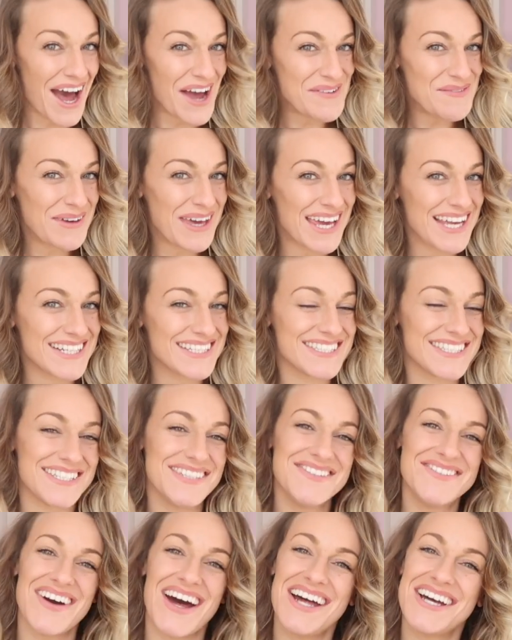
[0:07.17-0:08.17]
I'm
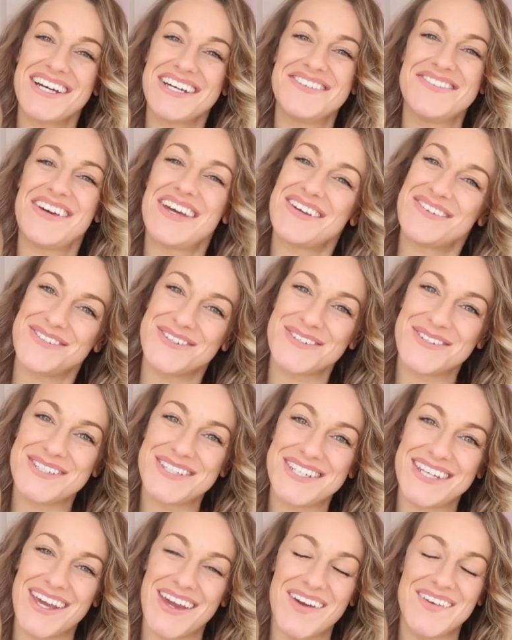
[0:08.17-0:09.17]
Katie, welcome if you're
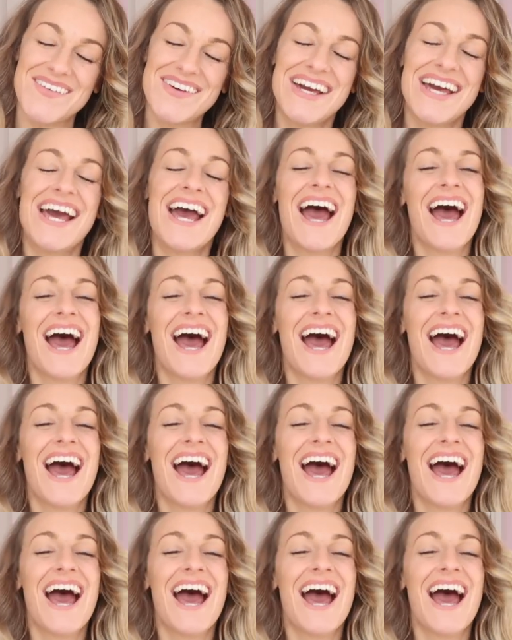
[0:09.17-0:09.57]
new